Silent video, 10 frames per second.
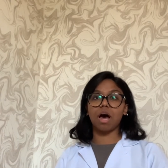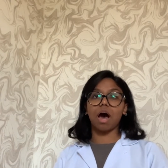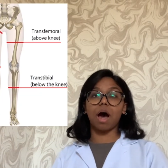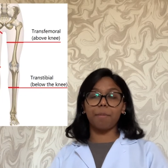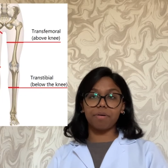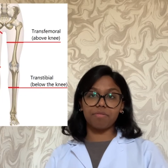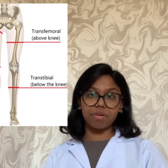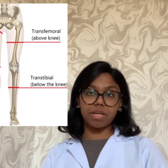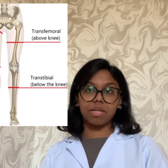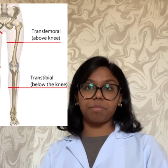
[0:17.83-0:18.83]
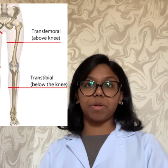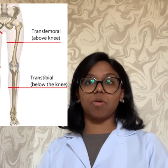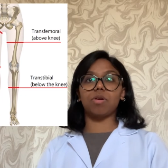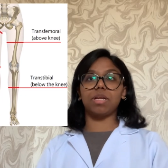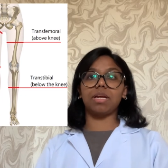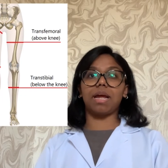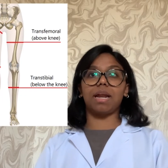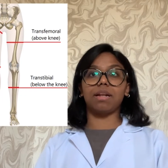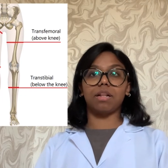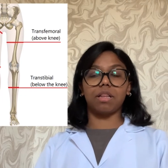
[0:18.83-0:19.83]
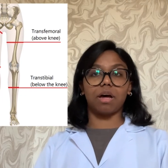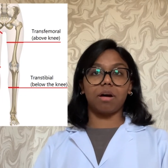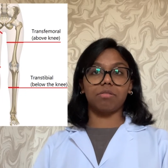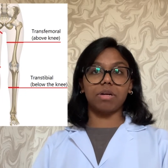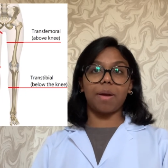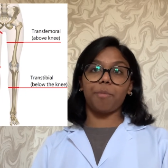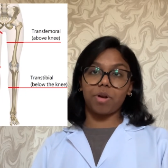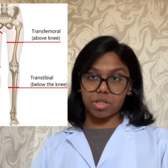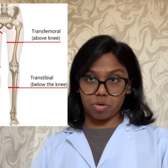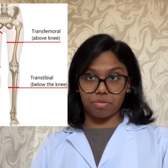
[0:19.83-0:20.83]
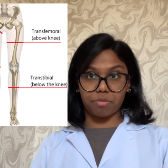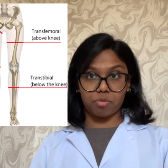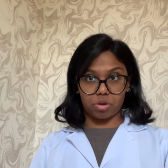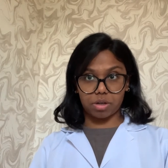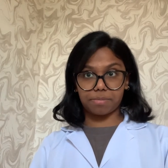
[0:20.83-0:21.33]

above knee, below knee, and the amputation of the foot.